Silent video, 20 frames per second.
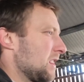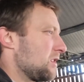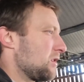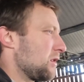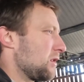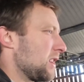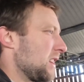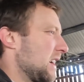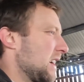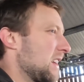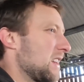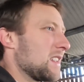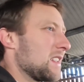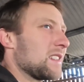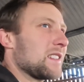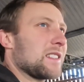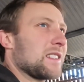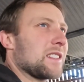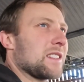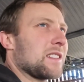already had
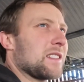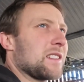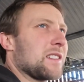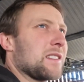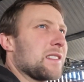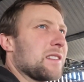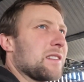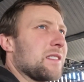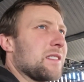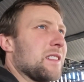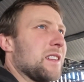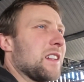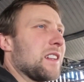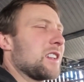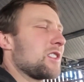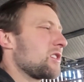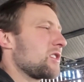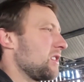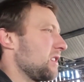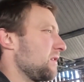its
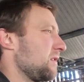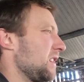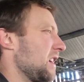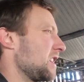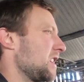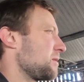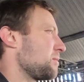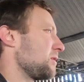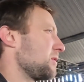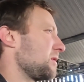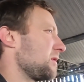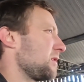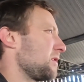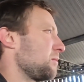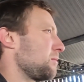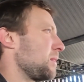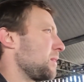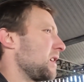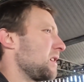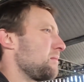initial investment
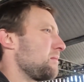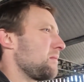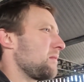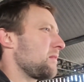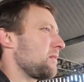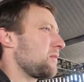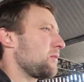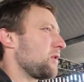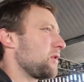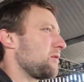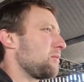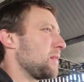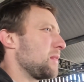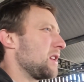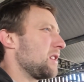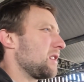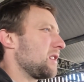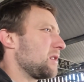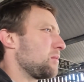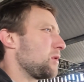with
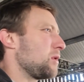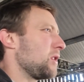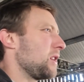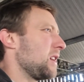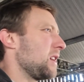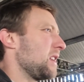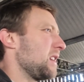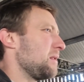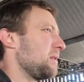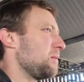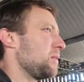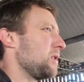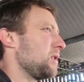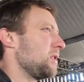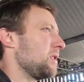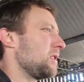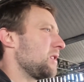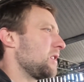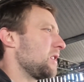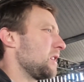milk put in it, but